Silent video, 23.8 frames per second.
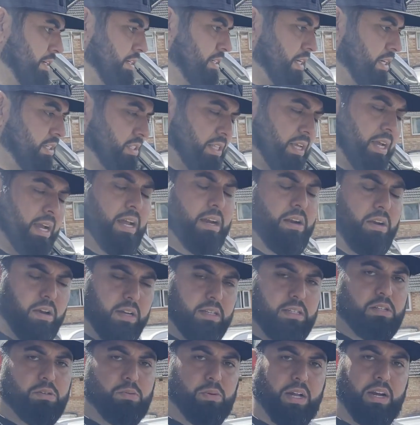to test the
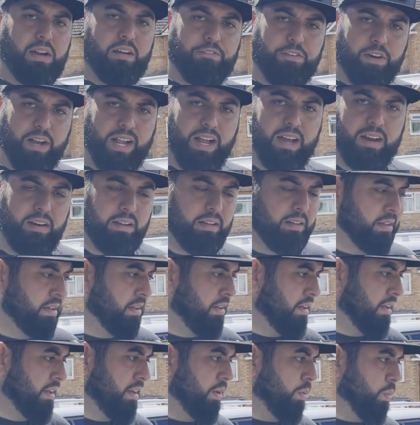headlights as well, if I can.
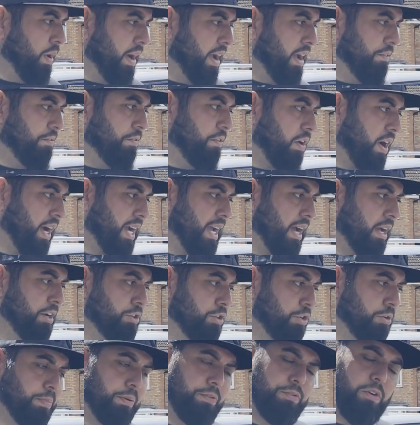Whatever I can
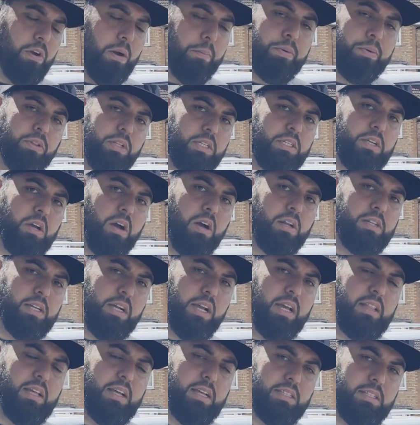do before I this car
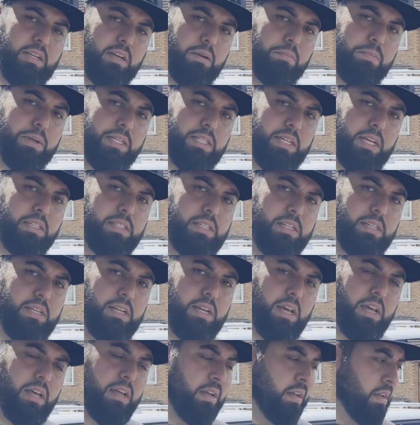together is going to be tested
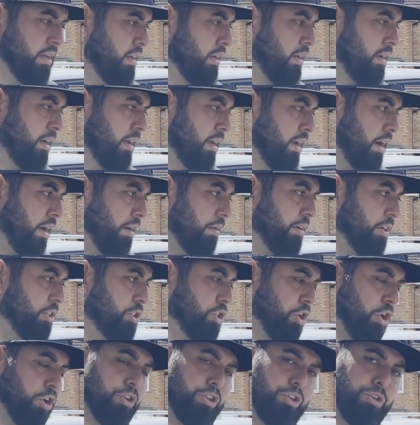today. I'll
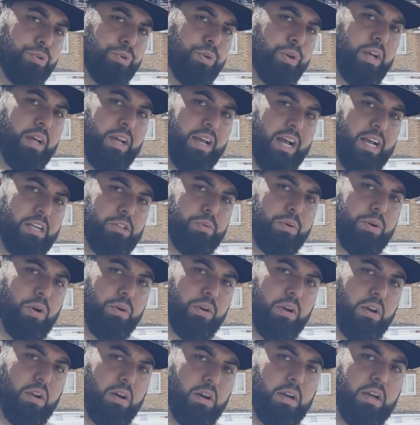show you as we're
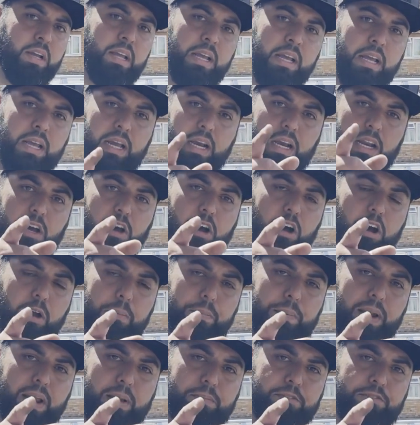going along. A little
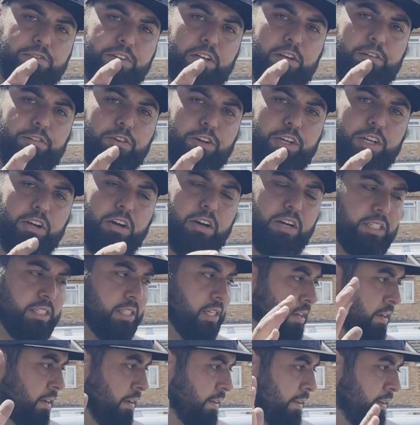hyperlapse video for you guys.
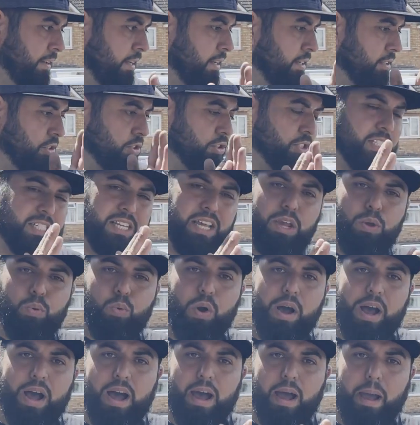So see
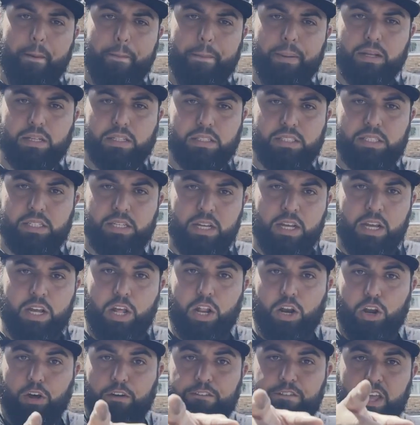what happens.
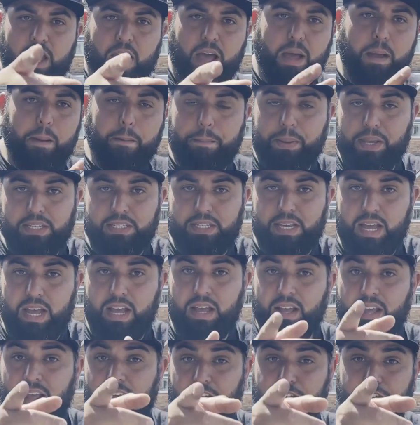Love ya, peace ya.
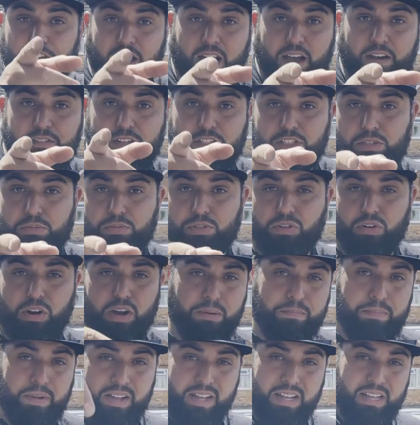If you haven't
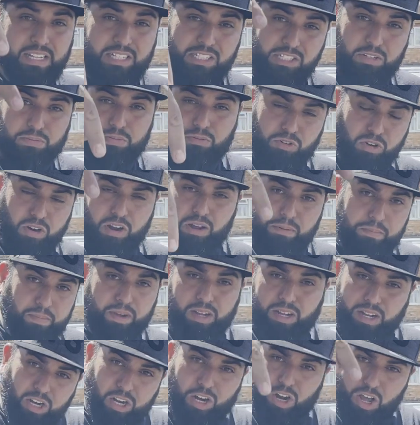subscribed, subscribe,
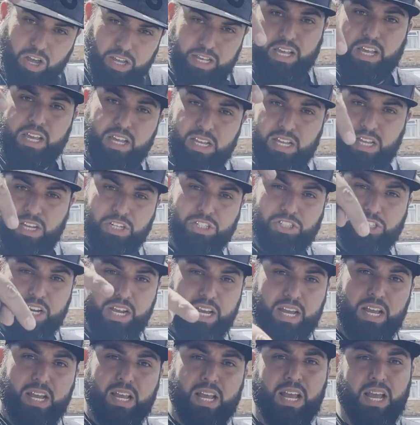like,
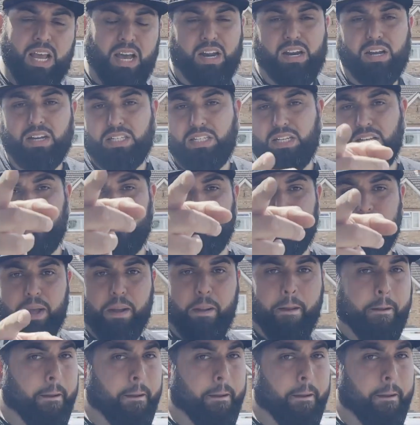share, and I'll see you in a bit.